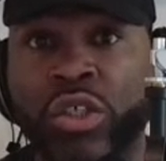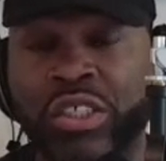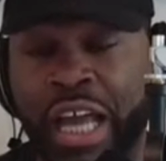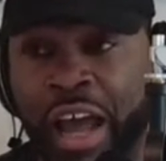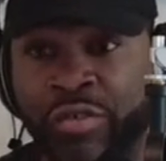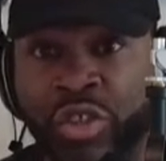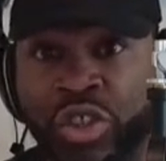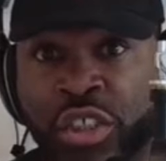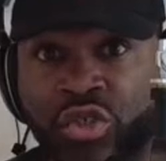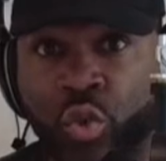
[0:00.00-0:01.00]
Luka's
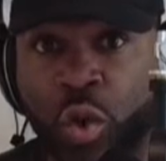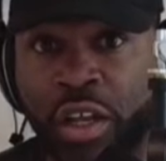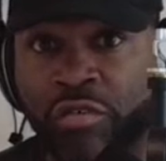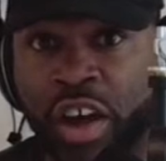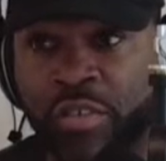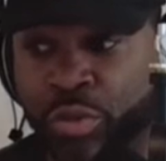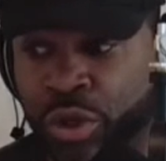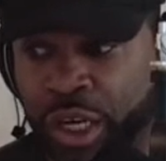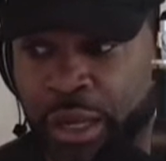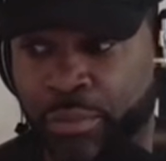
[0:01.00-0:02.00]
averaging 25.8
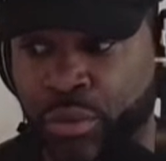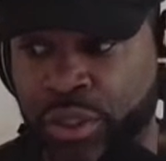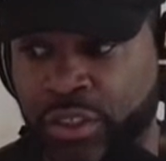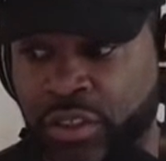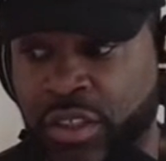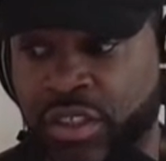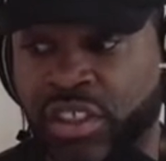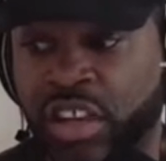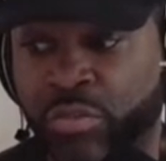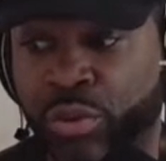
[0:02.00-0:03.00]
points,
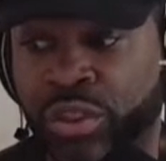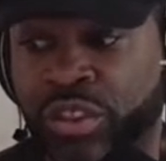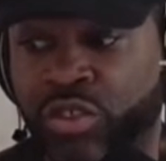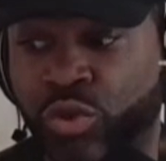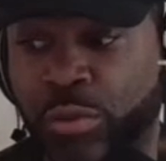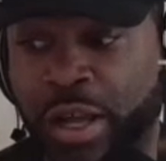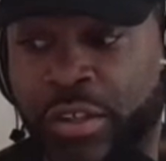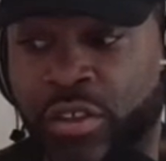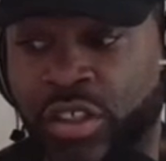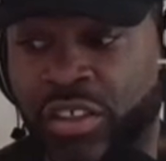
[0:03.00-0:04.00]
7.6
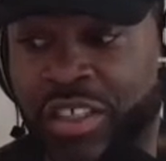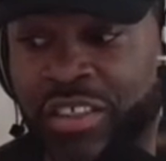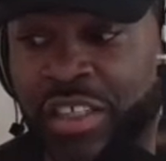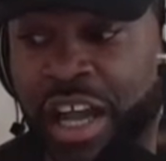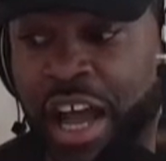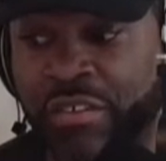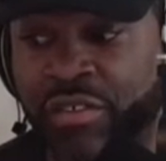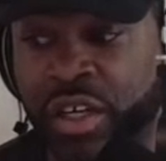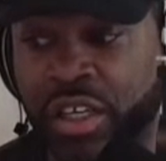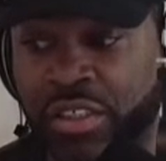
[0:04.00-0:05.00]
rebounds, 6.5
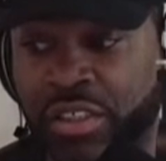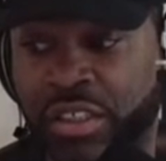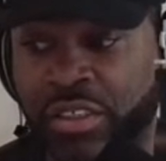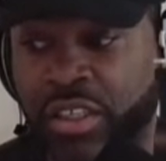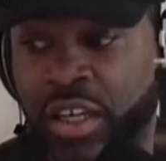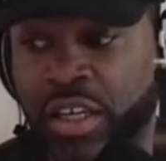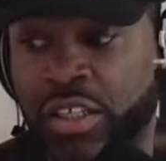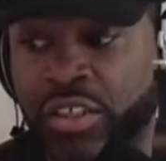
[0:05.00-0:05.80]
assists.